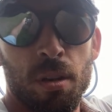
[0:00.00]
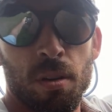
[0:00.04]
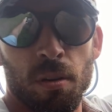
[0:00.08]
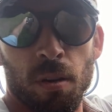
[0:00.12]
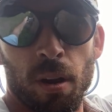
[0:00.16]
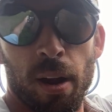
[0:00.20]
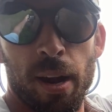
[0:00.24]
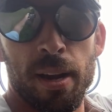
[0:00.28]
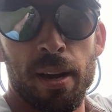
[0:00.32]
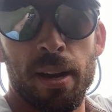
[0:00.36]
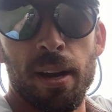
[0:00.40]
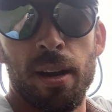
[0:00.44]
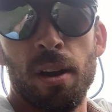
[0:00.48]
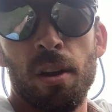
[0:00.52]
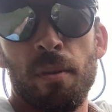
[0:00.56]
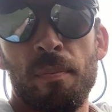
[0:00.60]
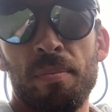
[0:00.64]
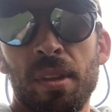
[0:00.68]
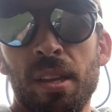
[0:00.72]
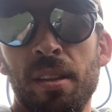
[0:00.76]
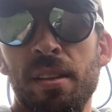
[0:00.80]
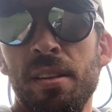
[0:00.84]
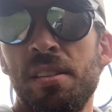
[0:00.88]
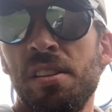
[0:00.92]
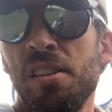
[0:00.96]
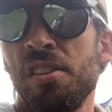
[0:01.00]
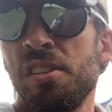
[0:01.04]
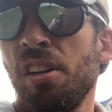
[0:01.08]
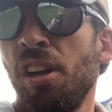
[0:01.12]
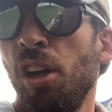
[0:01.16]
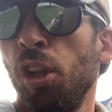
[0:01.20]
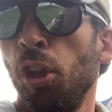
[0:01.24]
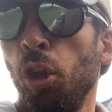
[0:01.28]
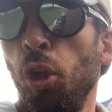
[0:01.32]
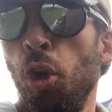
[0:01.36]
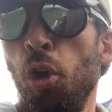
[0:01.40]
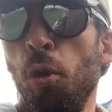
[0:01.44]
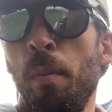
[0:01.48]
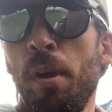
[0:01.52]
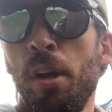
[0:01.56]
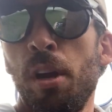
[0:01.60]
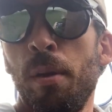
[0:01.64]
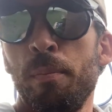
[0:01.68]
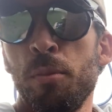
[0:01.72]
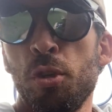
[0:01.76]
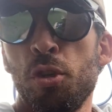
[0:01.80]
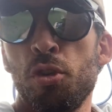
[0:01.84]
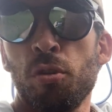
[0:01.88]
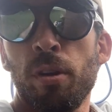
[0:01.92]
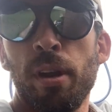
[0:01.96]
right here. This is an
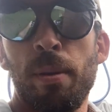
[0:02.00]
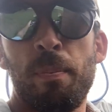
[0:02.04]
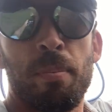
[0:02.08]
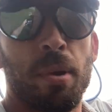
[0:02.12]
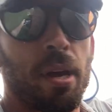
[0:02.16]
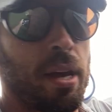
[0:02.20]
aluminum drip